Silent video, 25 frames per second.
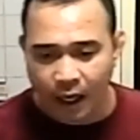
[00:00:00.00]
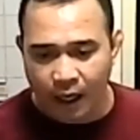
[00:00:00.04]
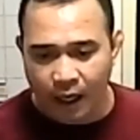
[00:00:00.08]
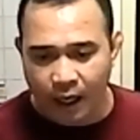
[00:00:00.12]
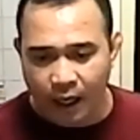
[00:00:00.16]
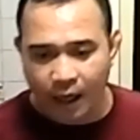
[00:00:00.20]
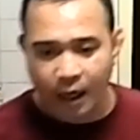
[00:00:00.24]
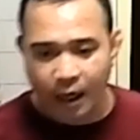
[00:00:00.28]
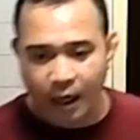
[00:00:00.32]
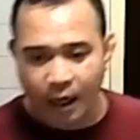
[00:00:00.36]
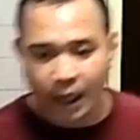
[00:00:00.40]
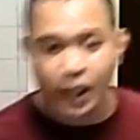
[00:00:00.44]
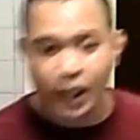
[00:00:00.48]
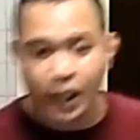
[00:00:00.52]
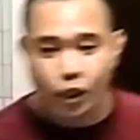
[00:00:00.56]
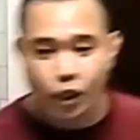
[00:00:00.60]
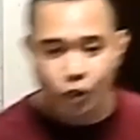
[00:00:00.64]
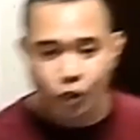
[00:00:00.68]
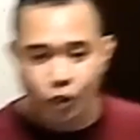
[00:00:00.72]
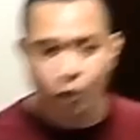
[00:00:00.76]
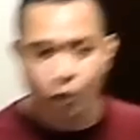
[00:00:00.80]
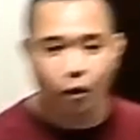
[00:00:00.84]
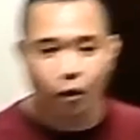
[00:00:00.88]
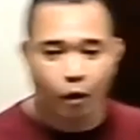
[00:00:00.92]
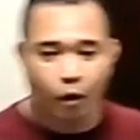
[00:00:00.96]
issue
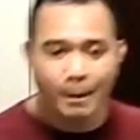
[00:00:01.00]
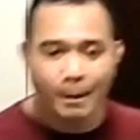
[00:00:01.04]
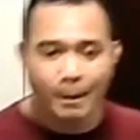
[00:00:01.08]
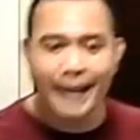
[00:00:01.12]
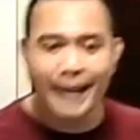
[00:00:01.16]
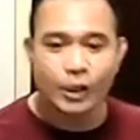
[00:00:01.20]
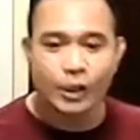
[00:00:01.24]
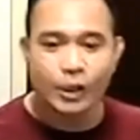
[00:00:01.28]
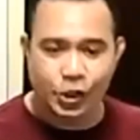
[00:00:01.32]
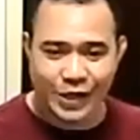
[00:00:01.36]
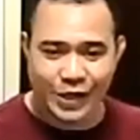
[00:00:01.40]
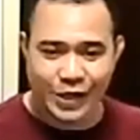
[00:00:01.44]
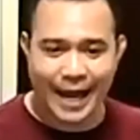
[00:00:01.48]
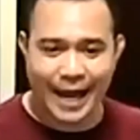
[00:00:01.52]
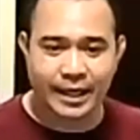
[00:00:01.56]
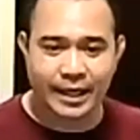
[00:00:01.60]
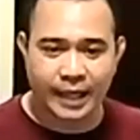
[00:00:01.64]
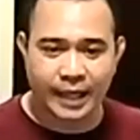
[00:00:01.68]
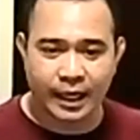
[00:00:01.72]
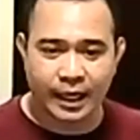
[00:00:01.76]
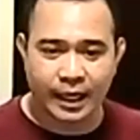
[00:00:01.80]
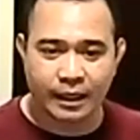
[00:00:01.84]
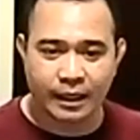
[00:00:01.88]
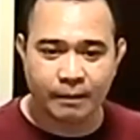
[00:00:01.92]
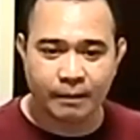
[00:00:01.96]
of
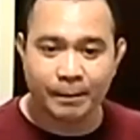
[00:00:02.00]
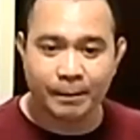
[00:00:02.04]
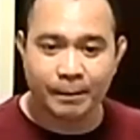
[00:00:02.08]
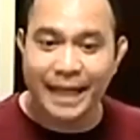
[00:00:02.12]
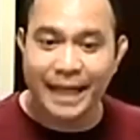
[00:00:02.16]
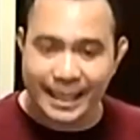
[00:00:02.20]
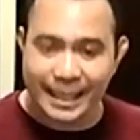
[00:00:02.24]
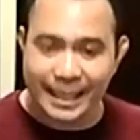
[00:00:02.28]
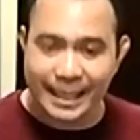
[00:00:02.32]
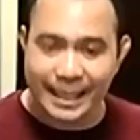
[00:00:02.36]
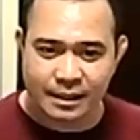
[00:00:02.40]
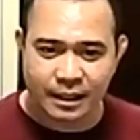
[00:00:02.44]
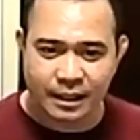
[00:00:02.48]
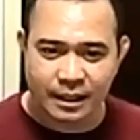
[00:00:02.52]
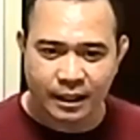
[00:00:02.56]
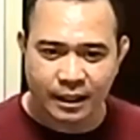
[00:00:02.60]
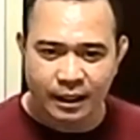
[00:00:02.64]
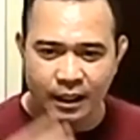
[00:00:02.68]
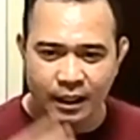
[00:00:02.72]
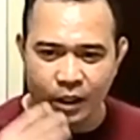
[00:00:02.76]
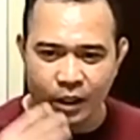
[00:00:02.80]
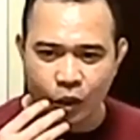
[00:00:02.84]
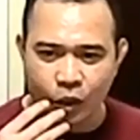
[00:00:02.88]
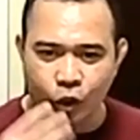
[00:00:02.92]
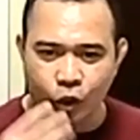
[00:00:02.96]
understanding, please
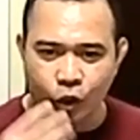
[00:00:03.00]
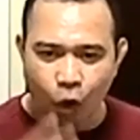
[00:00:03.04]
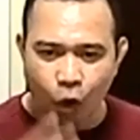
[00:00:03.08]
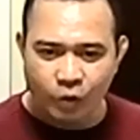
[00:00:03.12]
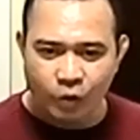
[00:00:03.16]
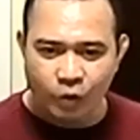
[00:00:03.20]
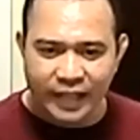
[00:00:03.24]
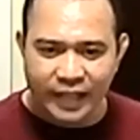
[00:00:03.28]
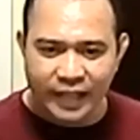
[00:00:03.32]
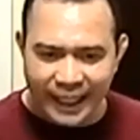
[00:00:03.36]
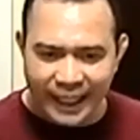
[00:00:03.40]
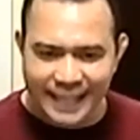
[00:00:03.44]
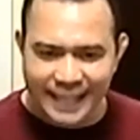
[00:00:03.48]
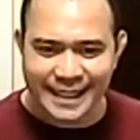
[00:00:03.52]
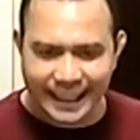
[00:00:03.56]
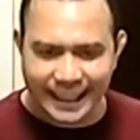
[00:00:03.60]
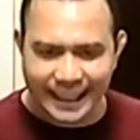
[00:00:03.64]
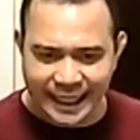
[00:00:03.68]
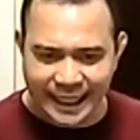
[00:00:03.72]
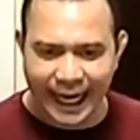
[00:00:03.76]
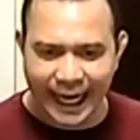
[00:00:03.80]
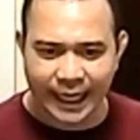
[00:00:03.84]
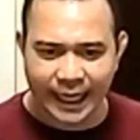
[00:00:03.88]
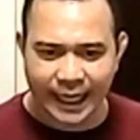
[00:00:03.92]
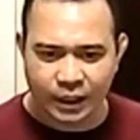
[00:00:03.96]
don't
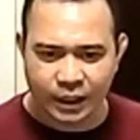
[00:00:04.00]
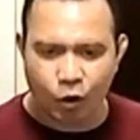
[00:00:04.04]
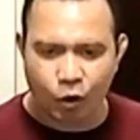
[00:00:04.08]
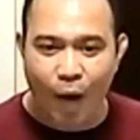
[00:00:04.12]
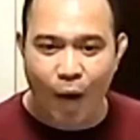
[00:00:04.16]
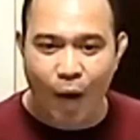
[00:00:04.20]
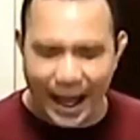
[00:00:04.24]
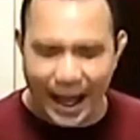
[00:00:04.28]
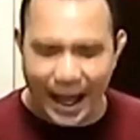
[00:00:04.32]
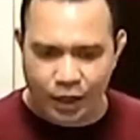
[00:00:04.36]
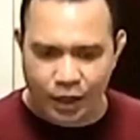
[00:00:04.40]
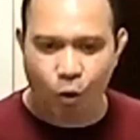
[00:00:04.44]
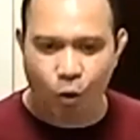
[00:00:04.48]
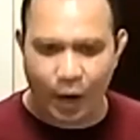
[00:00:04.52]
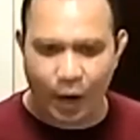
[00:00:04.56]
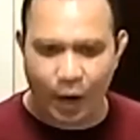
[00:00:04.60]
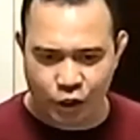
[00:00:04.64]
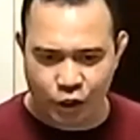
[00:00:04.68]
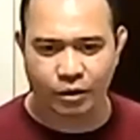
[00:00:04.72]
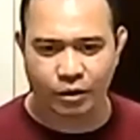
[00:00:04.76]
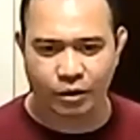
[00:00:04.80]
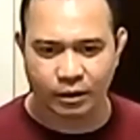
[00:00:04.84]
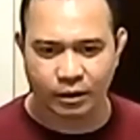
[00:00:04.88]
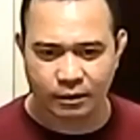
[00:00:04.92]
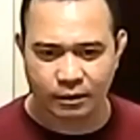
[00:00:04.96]
hesitate to ask
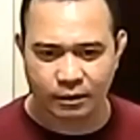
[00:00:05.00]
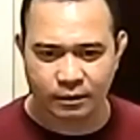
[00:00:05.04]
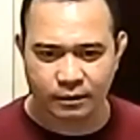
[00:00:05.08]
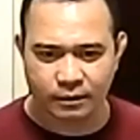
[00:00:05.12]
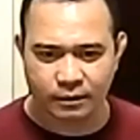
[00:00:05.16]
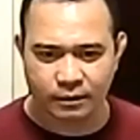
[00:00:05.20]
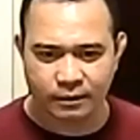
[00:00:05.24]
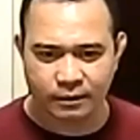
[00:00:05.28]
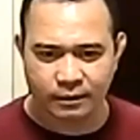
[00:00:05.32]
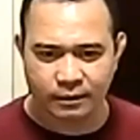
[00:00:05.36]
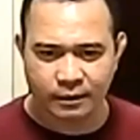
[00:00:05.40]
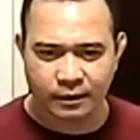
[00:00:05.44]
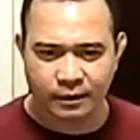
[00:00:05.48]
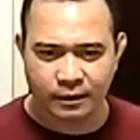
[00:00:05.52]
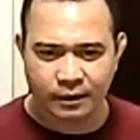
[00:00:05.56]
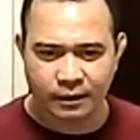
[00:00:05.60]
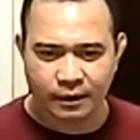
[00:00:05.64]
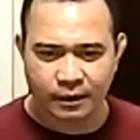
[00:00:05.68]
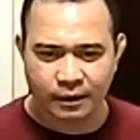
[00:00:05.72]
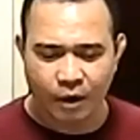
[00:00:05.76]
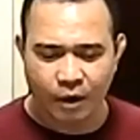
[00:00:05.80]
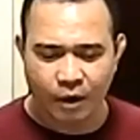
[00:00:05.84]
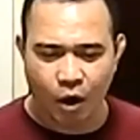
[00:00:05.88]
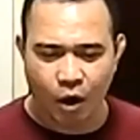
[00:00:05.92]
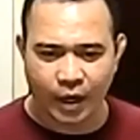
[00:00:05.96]
questions.
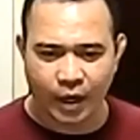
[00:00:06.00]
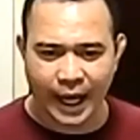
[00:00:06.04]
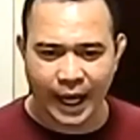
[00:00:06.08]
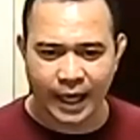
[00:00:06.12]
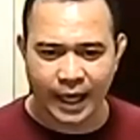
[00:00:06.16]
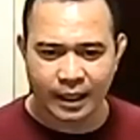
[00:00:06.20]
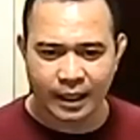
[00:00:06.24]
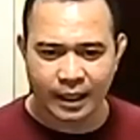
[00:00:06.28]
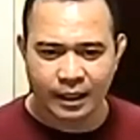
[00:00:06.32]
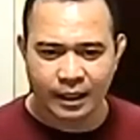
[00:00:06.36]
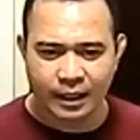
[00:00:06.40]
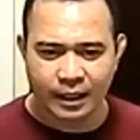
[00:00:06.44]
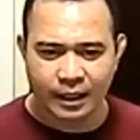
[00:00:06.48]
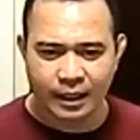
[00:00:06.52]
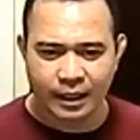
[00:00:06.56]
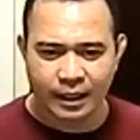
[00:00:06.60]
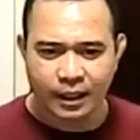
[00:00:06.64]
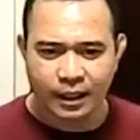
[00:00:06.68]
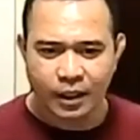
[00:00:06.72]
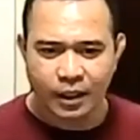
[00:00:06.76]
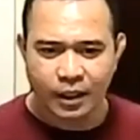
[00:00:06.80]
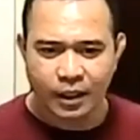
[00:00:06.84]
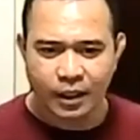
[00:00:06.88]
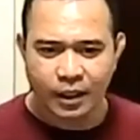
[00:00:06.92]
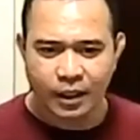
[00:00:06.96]
Okay,
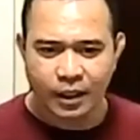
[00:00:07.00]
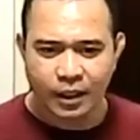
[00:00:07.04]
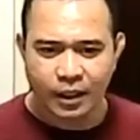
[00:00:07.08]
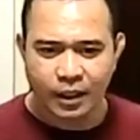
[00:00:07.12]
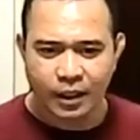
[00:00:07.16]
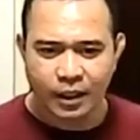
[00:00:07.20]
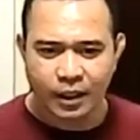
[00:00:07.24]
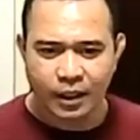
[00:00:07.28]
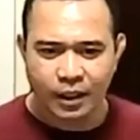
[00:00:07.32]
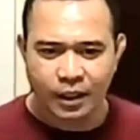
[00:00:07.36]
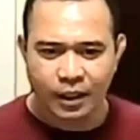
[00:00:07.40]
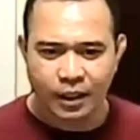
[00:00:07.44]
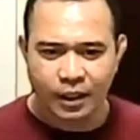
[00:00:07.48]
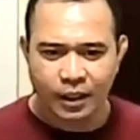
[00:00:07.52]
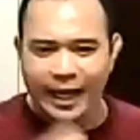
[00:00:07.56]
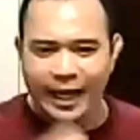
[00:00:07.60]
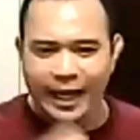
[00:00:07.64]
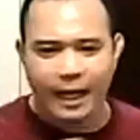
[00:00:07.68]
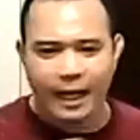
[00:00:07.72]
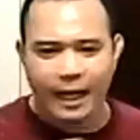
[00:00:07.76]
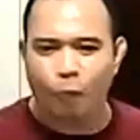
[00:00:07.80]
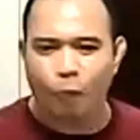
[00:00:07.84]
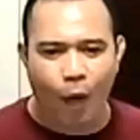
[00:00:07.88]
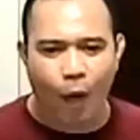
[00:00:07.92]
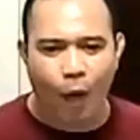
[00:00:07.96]
don't keep
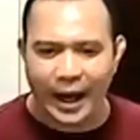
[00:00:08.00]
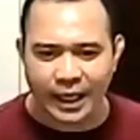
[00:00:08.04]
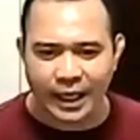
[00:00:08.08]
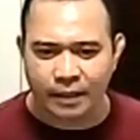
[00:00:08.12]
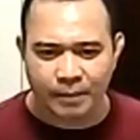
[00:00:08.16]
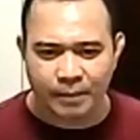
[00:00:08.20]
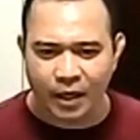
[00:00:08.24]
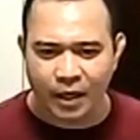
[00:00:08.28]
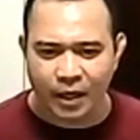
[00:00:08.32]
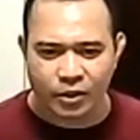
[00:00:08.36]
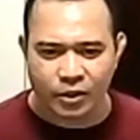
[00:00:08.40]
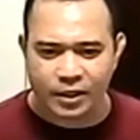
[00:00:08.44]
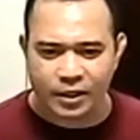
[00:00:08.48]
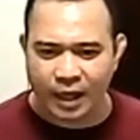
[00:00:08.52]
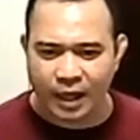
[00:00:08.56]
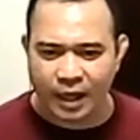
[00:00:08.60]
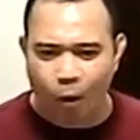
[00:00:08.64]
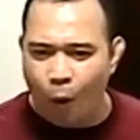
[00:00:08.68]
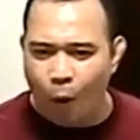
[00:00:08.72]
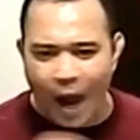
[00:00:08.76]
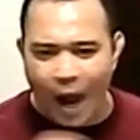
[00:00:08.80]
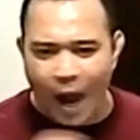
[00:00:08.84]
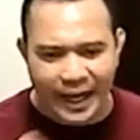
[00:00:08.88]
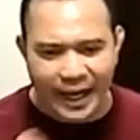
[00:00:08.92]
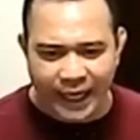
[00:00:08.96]
quiet, because the
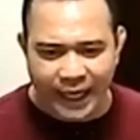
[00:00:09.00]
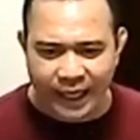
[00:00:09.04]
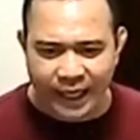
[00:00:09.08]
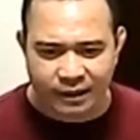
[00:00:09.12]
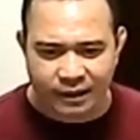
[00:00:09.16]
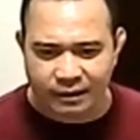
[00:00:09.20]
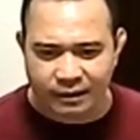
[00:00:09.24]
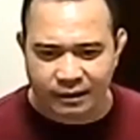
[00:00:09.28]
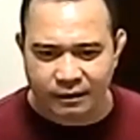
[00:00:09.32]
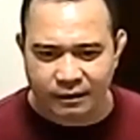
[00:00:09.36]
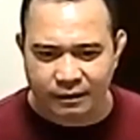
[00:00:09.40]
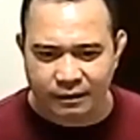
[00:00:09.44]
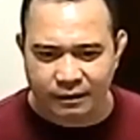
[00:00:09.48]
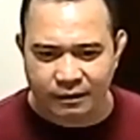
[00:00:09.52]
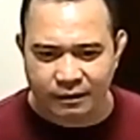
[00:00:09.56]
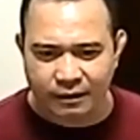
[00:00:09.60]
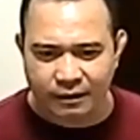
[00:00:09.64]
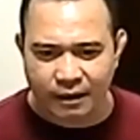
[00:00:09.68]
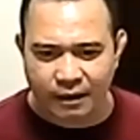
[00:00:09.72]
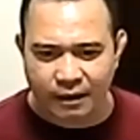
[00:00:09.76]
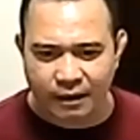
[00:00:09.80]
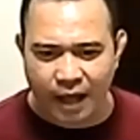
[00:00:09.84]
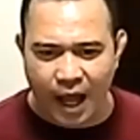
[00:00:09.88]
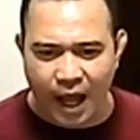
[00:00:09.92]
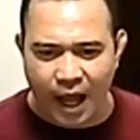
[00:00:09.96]
quiet,
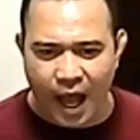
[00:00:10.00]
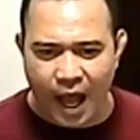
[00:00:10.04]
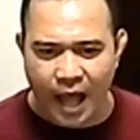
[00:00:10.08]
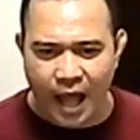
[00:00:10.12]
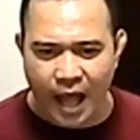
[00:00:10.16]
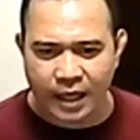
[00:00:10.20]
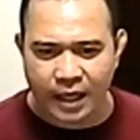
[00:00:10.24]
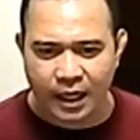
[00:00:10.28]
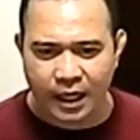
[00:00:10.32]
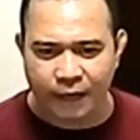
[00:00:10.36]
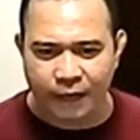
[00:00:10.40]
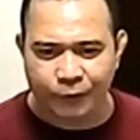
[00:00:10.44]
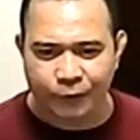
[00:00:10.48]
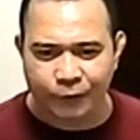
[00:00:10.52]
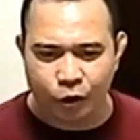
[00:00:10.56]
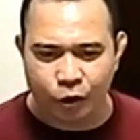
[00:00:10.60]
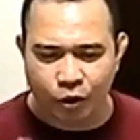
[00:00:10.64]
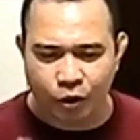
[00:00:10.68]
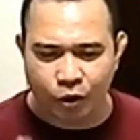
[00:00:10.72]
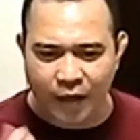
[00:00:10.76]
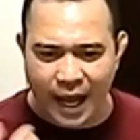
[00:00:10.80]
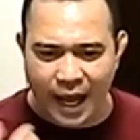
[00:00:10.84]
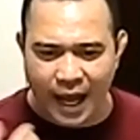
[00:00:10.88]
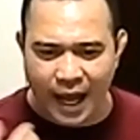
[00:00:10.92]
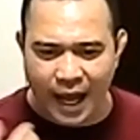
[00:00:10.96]
and if you don't
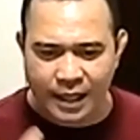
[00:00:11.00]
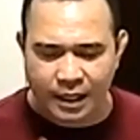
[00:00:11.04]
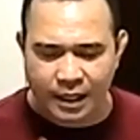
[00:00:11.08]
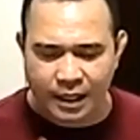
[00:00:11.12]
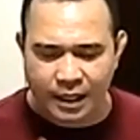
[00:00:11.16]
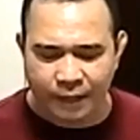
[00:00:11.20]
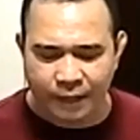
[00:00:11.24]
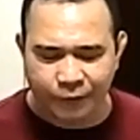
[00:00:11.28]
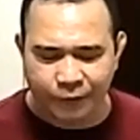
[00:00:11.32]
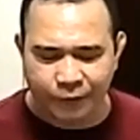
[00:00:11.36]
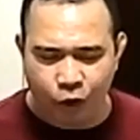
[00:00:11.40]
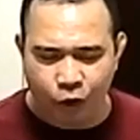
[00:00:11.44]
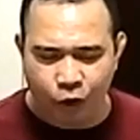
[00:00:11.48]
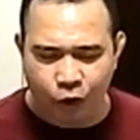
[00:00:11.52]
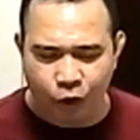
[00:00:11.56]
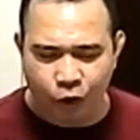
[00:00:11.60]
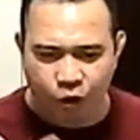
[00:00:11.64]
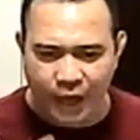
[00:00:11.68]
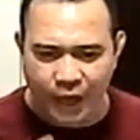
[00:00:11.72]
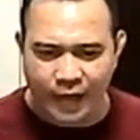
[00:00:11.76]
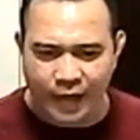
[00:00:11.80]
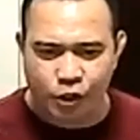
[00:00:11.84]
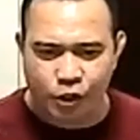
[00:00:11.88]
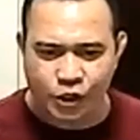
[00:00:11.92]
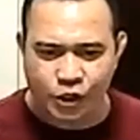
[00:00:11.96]

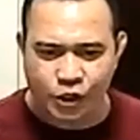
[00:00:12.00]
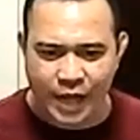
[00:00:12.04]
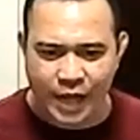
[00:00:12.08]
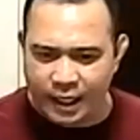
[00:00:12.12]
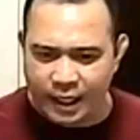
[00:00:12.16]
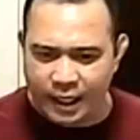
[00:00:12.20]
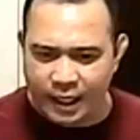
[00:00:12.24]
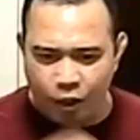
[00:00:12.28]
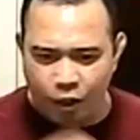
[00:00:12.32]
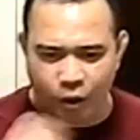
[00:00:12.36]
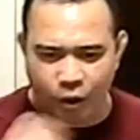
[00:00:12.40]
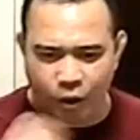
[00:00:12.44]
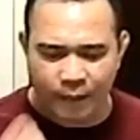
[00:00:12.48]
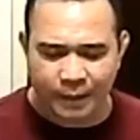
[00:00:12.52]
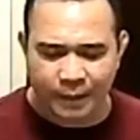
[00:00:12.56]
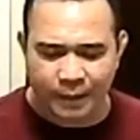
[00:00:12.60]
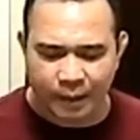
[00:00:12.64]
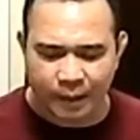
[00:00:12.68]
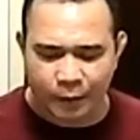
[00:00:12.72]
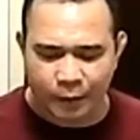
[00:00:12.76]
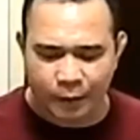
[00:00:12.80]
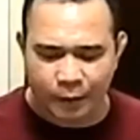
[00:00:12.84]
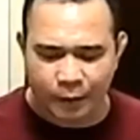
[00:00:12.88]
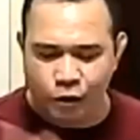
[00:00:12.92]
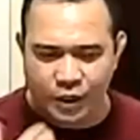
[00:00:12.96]
understand and you
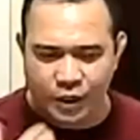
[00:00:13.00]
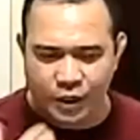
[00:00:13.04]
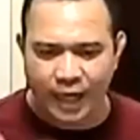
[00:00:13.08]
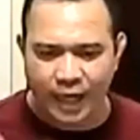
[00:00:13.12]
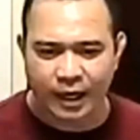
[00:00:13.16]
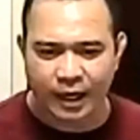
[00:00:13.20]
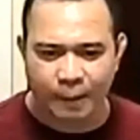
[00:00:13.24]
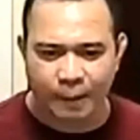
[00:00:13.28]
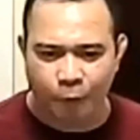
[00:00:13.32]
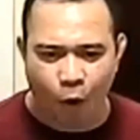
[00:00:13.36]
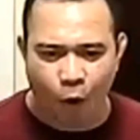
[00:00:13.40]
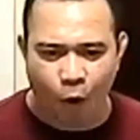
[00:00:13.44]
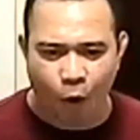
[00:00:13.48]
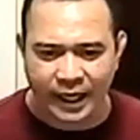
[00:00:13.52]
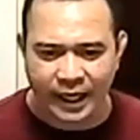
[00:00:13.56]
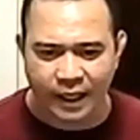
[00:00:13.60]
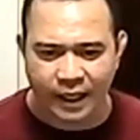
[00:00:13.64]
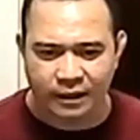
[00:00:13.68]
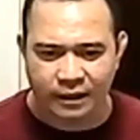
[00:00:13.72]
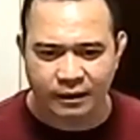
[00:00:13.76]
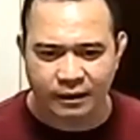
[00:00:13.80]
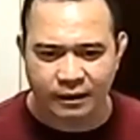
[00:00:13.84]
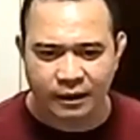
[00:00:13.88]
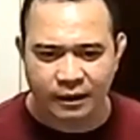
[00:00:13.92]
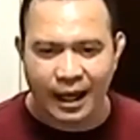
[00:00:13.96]
keep quiet,
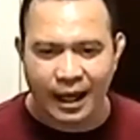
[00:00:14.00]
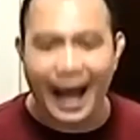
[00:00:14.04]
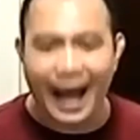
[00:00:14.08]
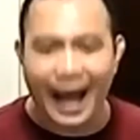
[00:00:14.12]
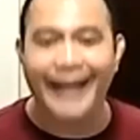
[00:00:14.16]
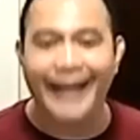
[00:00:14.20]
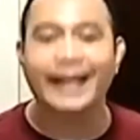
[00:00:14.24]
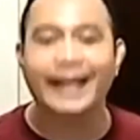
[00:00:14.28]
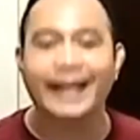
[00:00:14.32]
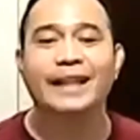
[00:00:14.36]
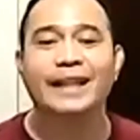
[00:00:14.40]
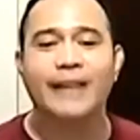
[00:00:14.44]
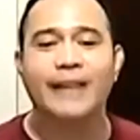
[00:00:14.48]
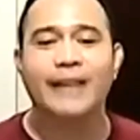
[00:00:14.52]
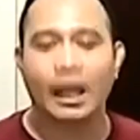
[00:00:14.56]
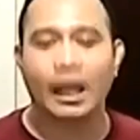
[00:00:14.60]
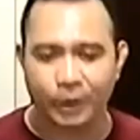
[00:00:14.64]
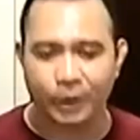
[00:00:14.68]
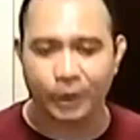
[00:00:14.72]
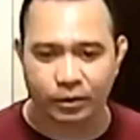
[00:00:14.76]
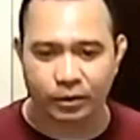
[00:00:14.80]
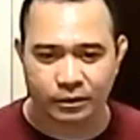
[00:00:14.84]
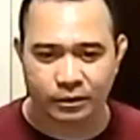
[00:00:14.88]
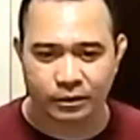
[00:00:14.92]
I cannot help you.